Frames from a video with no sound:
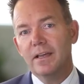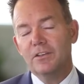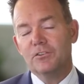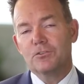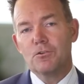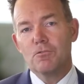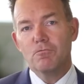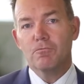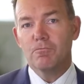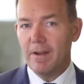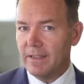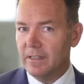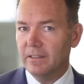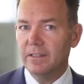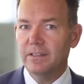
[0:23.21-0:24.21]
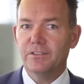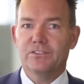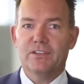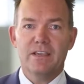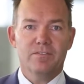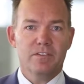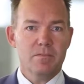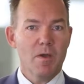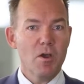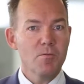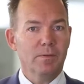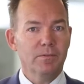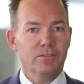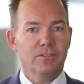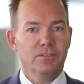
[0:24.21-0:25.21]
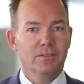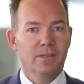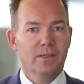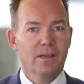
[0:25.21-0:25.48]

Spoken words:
is through regular safety moments.